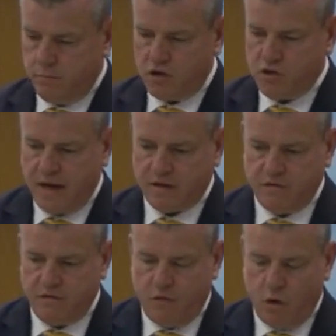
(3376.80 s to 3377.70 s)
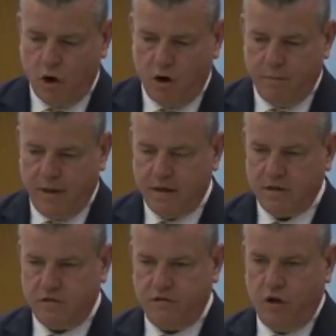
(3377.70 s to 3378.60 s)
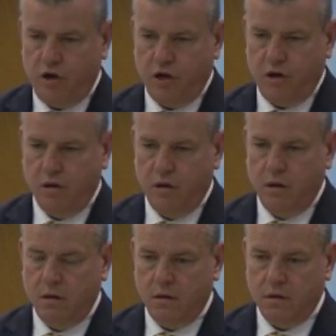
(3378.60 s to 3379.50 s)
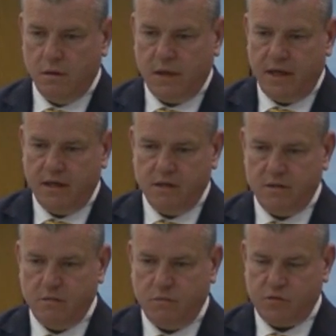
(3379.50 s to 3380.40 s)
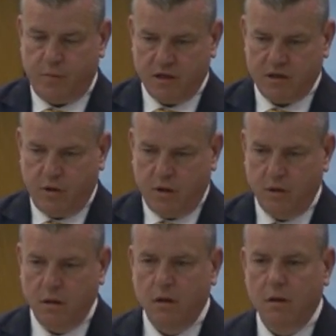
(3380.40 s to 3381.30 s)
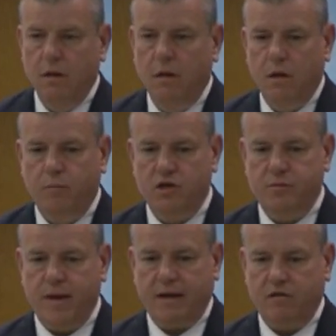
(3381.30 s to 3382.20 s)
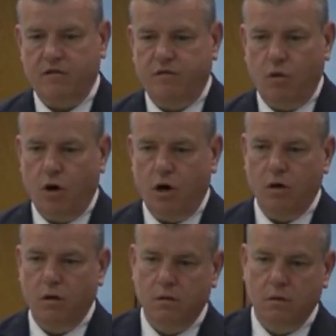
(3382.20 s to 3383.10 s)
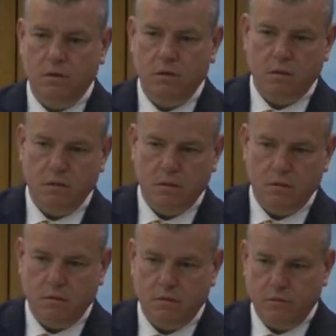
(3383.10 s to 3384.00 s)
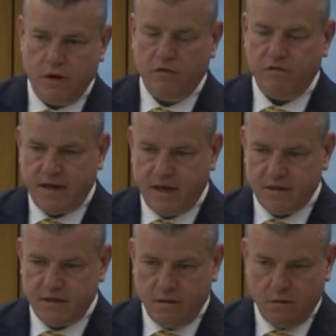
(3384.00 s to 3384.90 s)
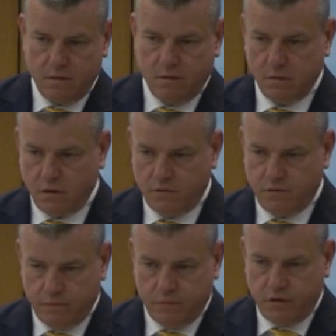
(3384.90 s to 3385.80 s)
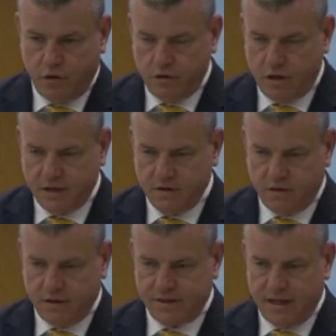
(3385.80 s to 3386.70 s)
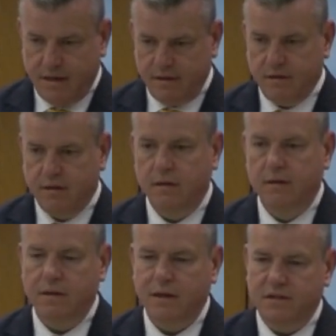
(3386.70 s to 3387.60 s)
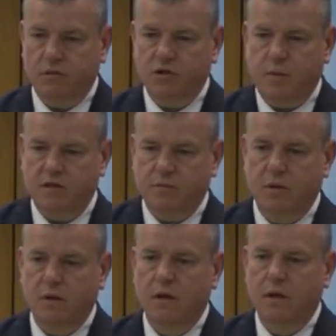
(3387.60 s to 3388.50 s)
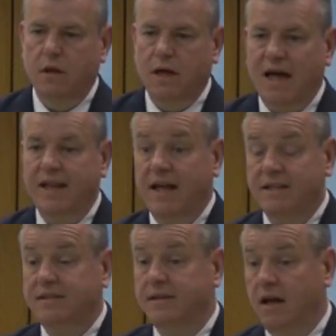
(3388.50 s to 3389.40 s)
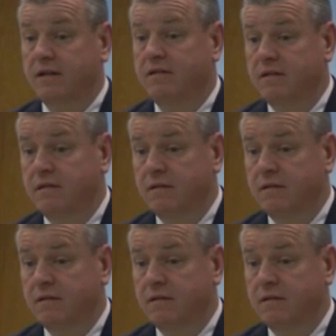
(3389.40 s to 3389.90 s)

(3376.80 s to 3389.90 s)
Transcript: perspective for the maintenance of the union is responsible, perspective for reunification of the two traditions on this island is irresponsible, and that's not